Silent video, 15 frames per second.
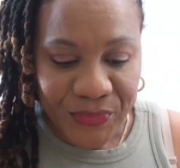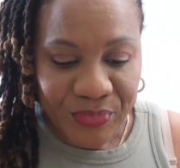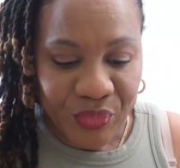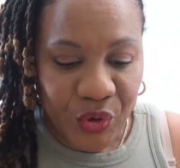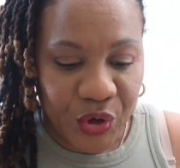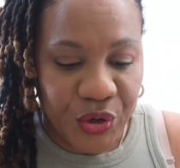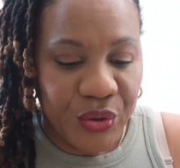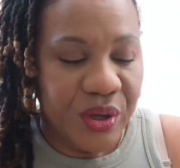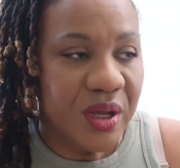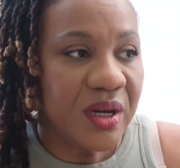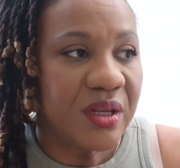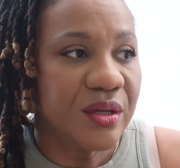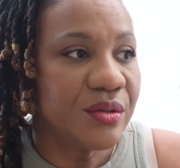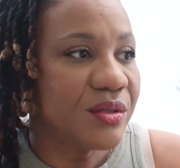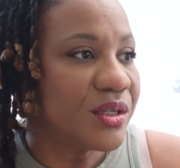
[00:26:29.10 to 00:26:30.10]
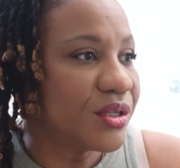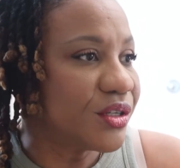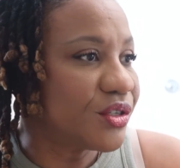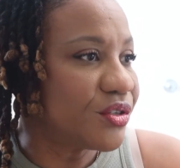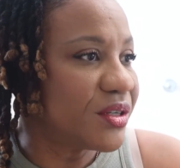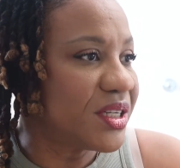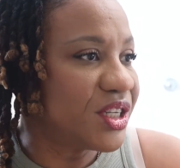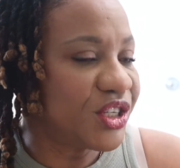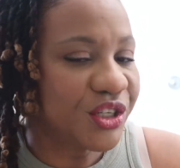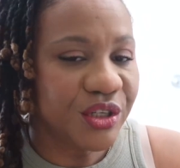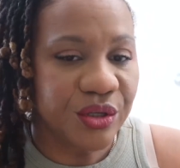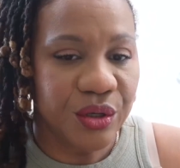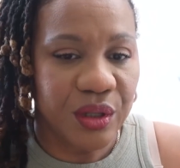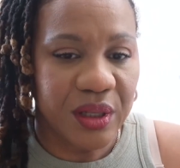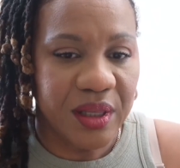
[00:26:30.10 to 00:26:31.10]
Or you can use your
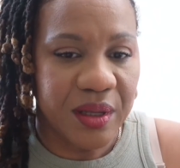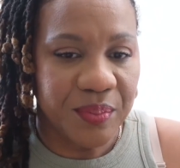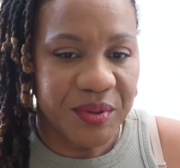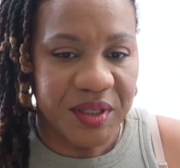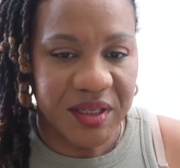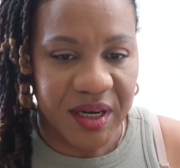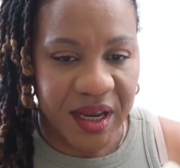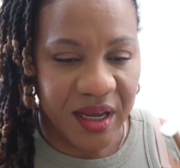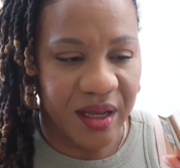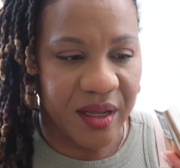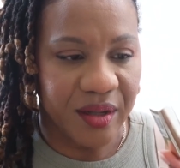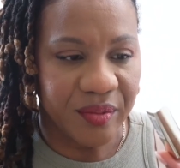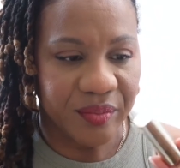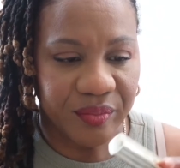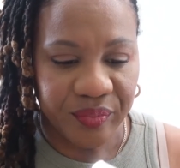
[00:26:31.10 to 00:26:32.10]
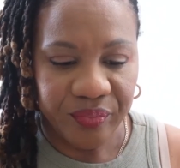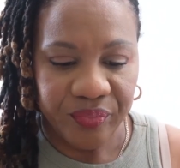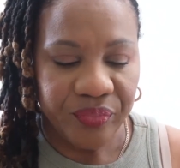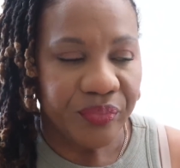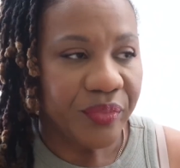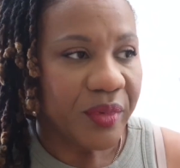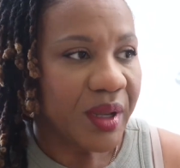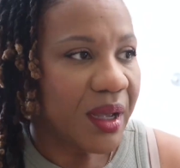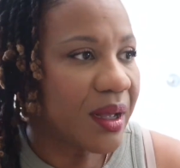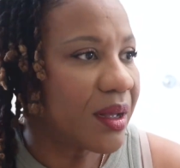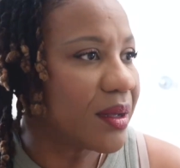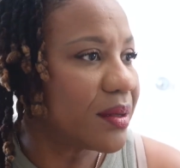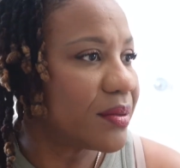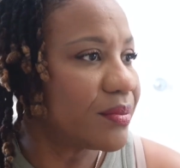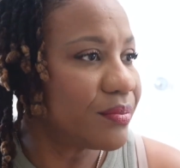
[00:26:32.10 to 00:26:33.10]
traditional lipstick.
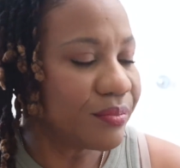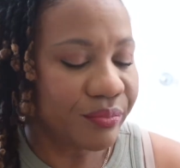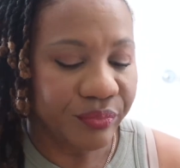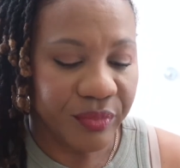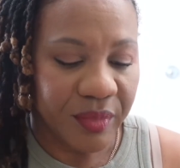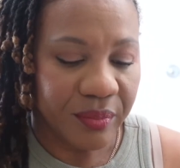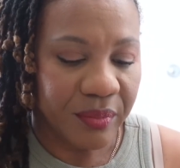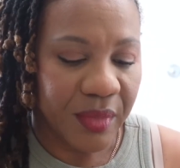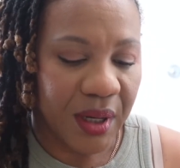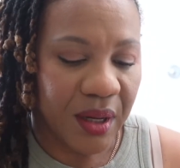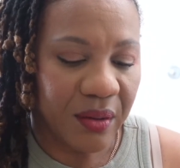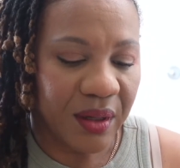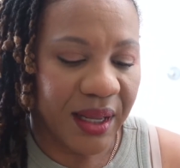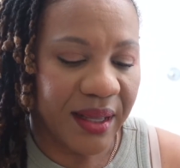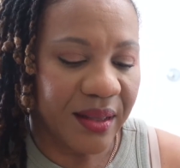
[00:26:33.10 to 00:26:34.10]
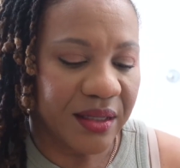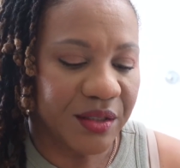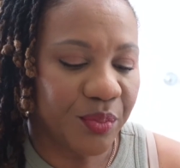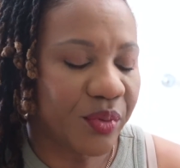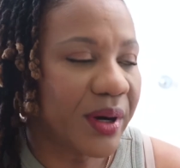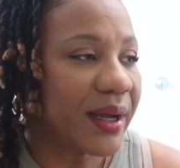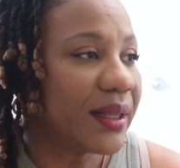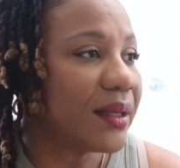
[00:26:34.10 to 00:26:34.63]
I don't like this bright